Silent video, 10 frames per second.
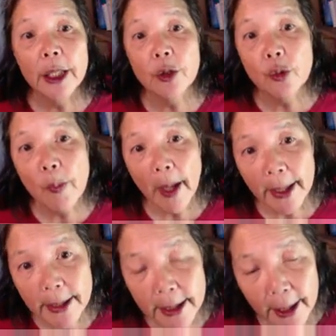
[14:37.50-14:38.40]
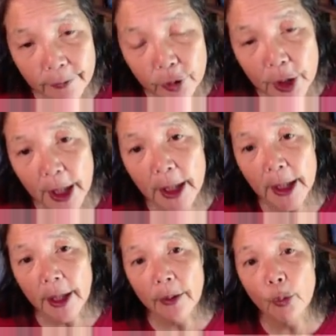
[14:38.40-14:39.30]
you might have to take
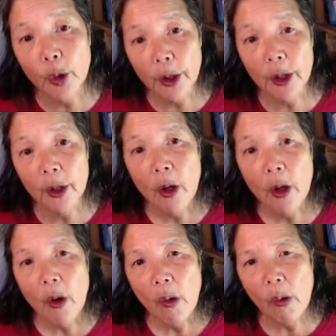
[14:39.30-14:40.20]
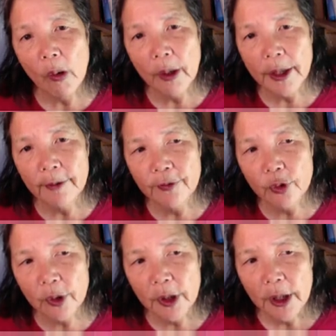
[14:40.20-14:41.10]
it at work. Or if
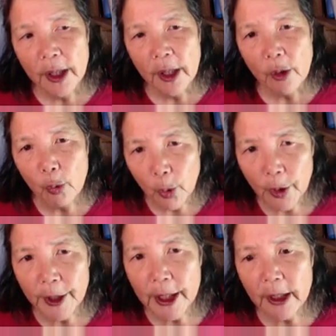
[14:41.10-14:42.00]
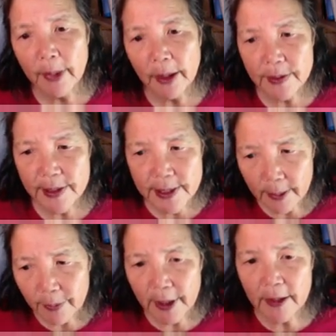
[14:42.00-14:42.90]
you're worrying about
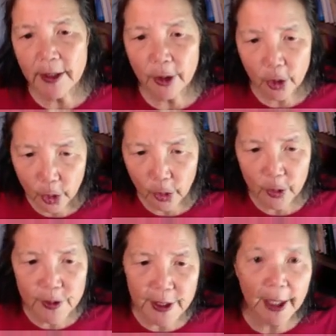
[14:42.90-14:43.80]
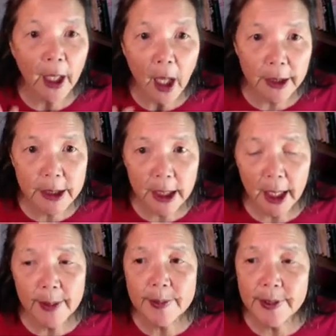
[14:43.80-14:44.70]
something that occurs at odd
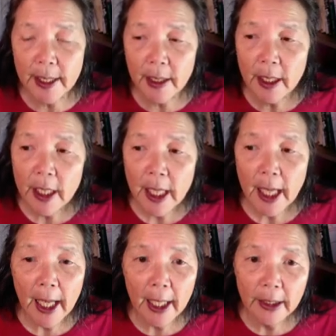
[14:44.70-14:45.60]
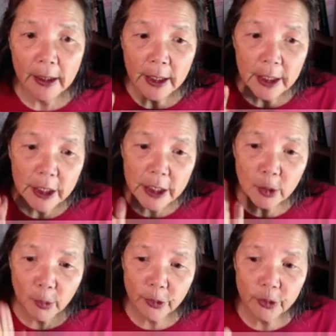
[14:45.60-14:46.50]
times, and
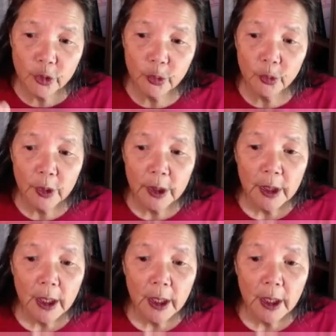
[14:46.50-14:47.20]
in order to